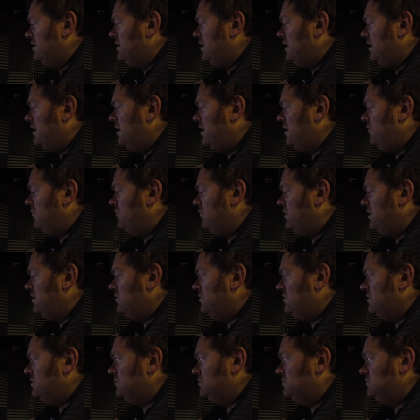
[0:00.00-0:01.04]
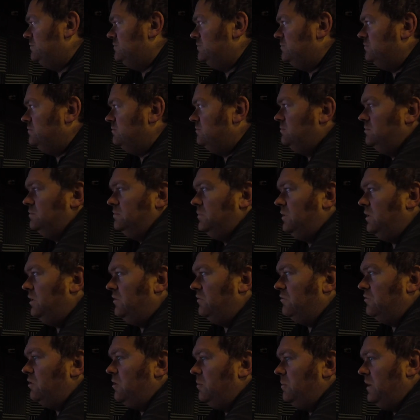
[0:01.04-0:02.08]
um, where we'll put her
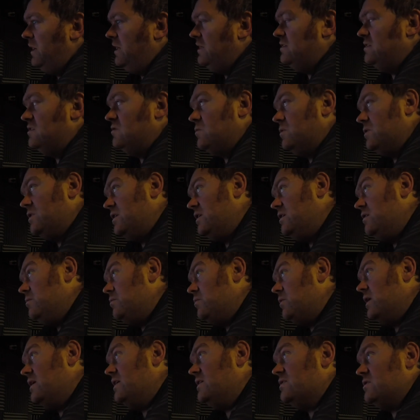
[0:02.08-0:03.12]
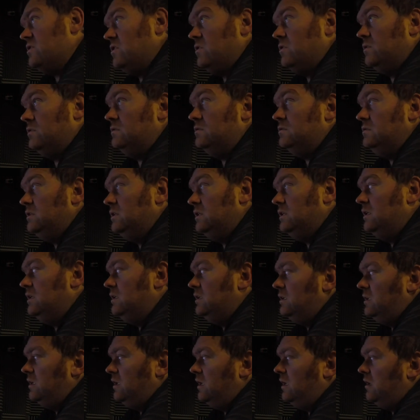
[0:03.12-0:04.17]
through her paces with the new brakes on.
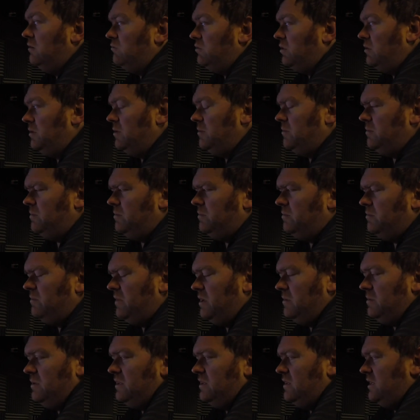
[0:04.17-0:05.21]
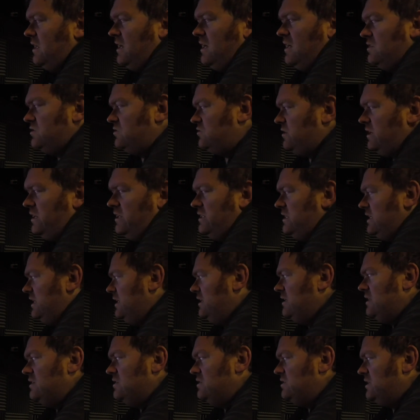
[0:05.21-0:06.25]
Um, probably maybe the last track
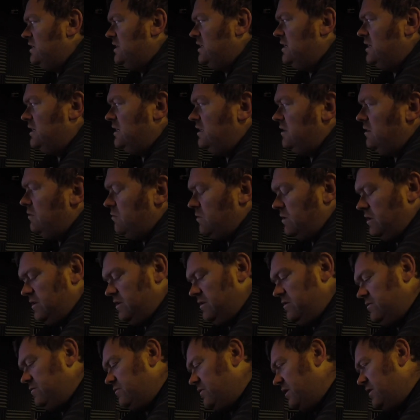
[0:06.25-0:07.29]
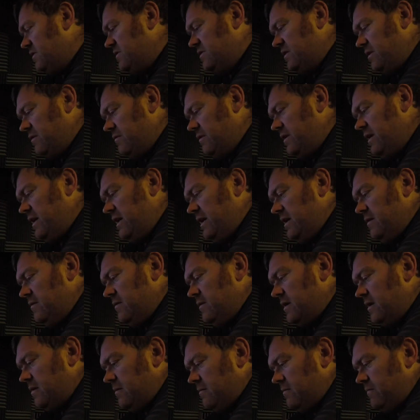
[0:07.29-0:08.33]
day this year. I want to do Thruxton really.
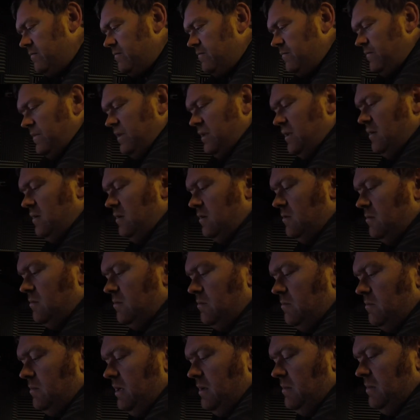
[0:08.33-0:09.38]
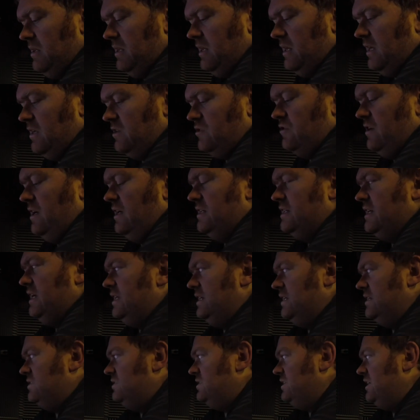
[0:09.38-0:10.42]
Um, maybe the last track day
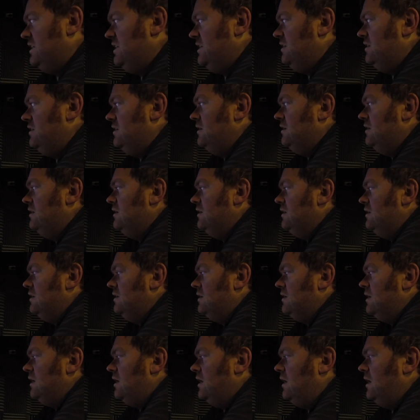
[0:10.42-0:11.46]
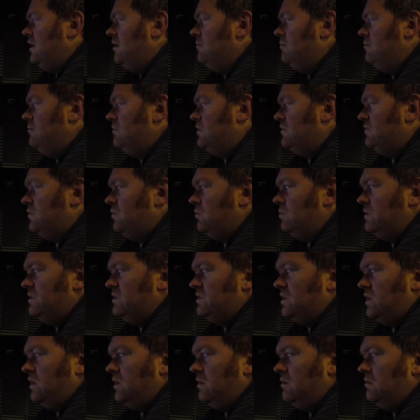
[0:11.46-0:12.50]
this year um, before we
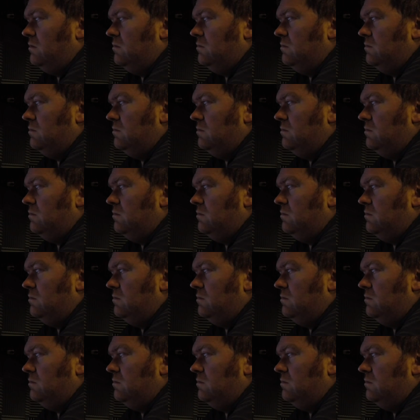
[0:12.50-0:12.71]
start